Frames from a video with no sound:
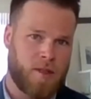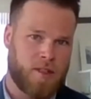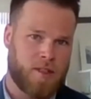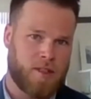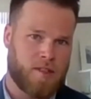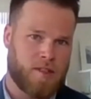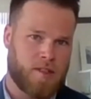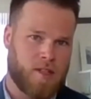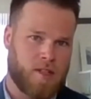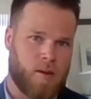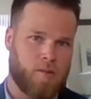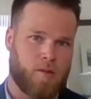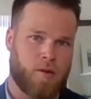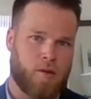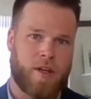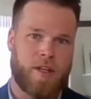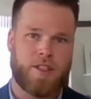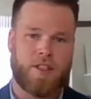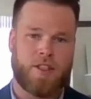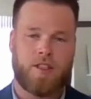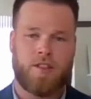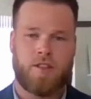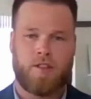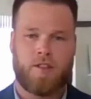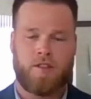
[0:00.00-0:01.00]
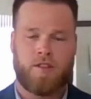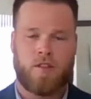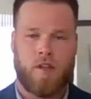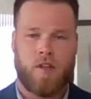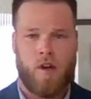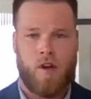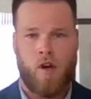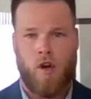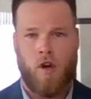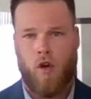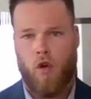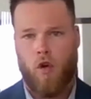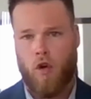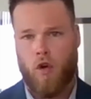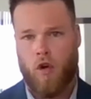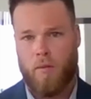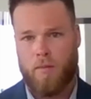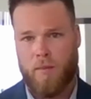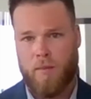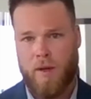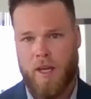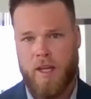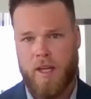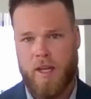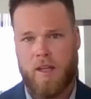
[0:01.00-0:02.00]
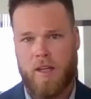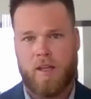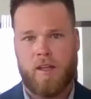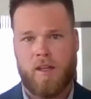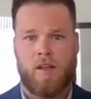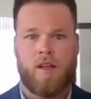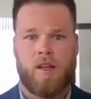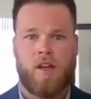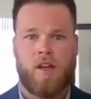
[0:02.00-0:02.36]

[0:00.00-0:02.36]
business operations, or B,